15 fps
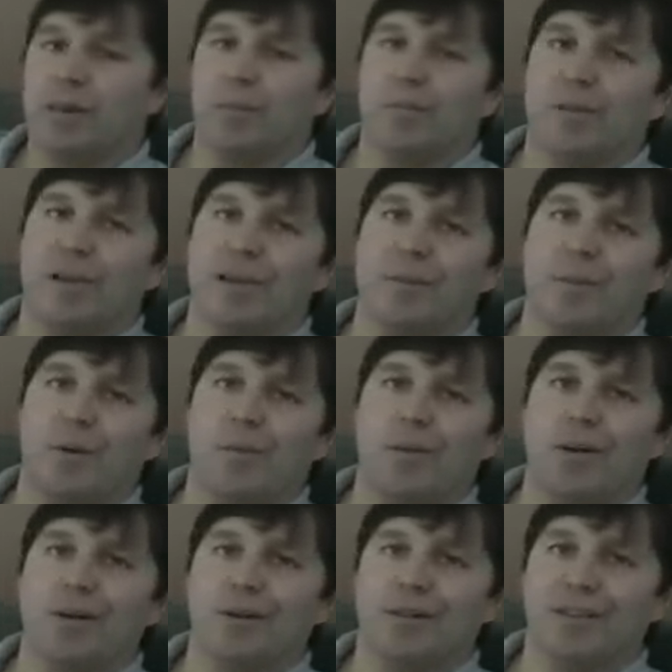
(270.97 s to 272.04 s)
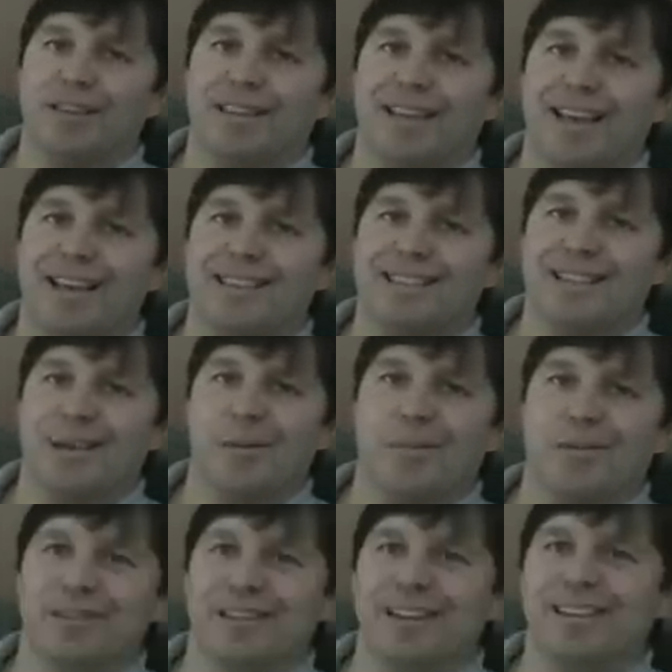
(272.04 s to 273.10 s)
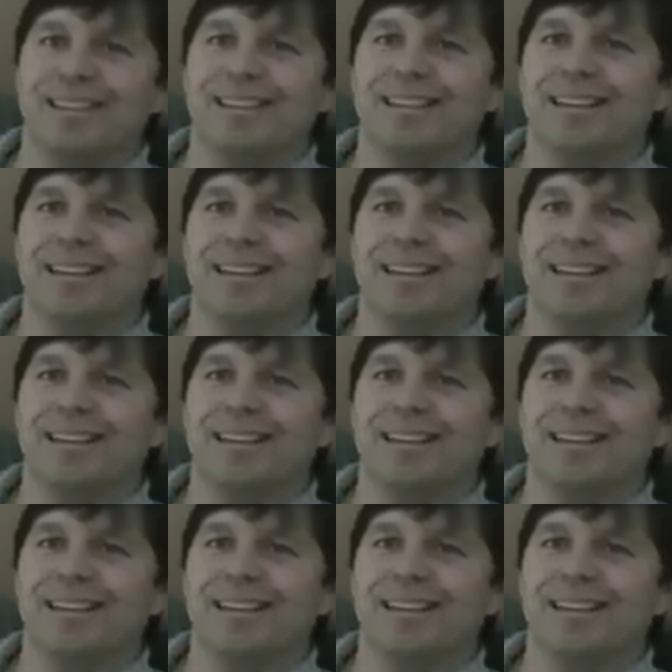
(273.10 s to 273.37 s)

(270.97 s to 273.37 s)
complain about one good thing that hasn't happened yet.